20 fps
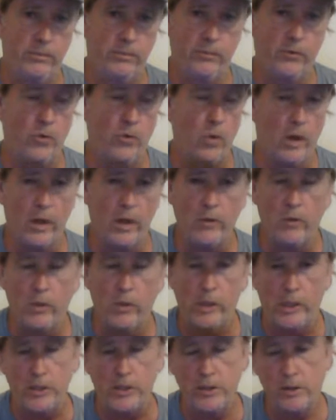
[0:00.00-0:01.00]
for whatever
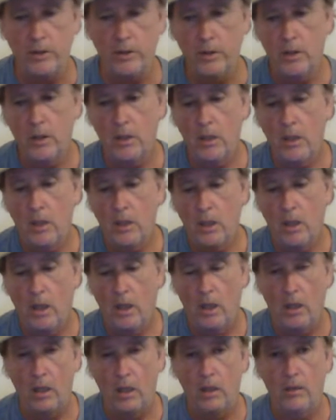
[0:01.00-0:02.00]
reason,
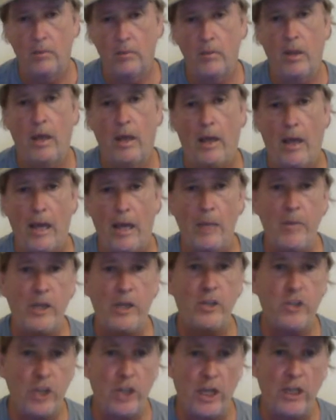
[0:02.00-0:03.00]
I
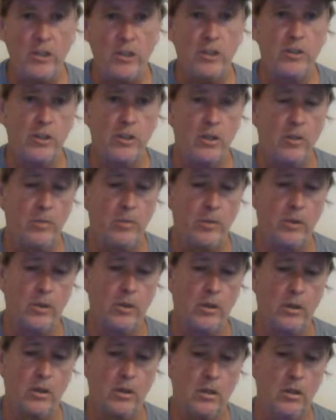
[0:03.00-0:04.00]
made changes in the
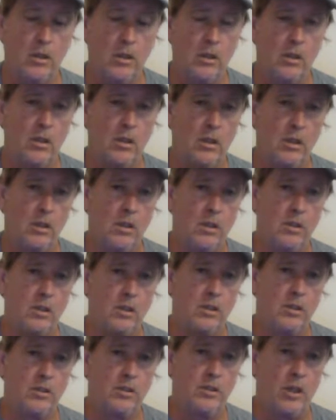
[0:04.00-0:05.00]
book
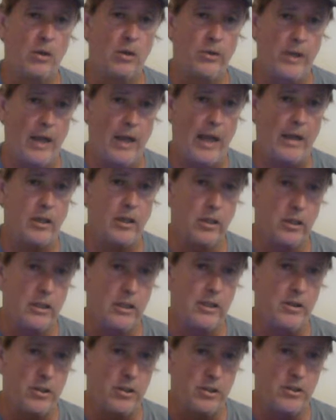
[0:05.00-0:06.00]
so that I could
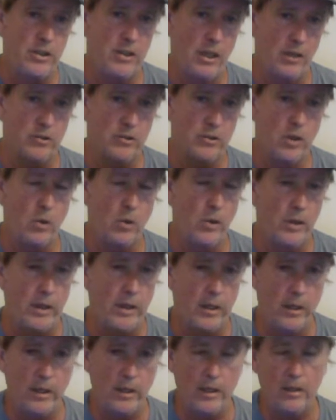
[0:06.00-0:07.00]
get the sales going
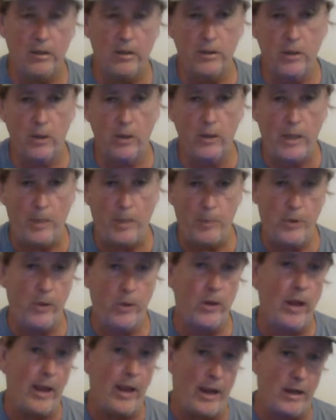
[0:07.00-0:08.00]
in it. And during that
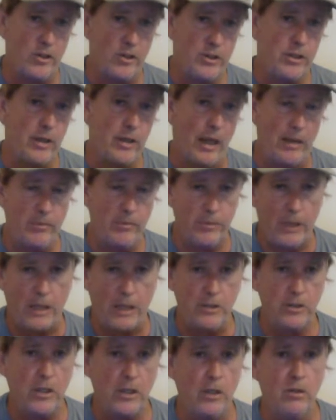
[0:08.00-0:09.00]
period, I
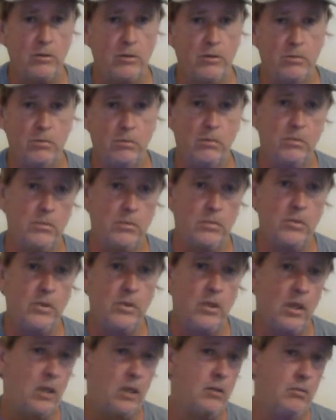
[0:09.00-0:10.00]
sold,
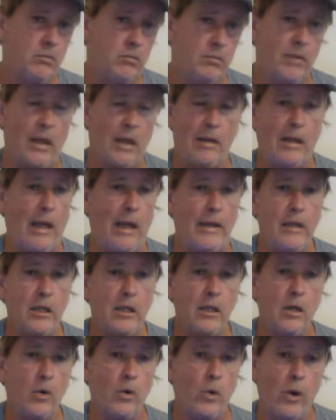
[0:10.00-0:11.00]
I
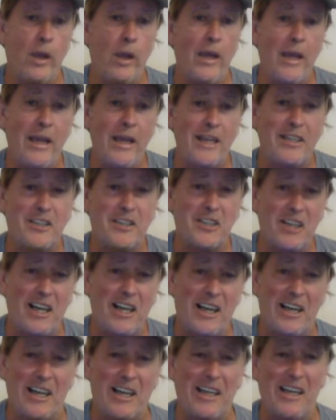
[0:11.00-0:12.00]
didn't get rich.
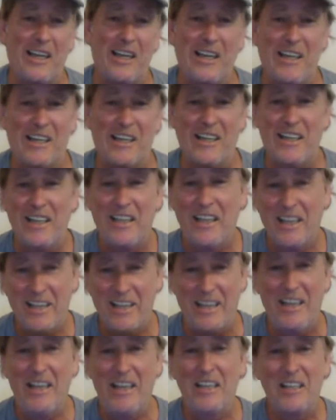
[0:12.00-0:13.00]

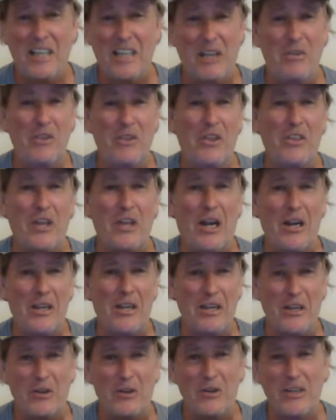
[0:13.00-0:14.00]
Even the thought
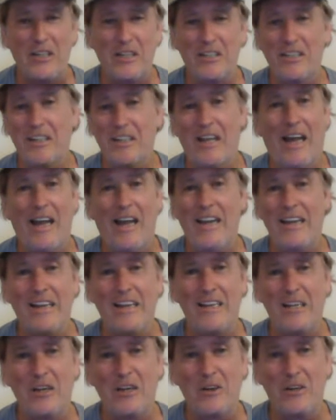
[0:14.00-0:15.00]
of getting rich, I
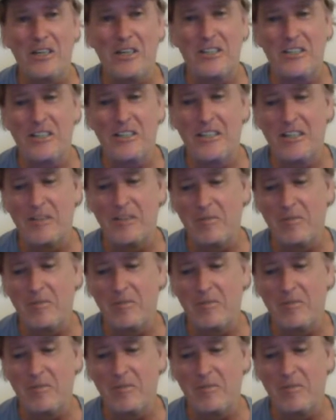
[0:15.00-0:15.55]
didn't get rich on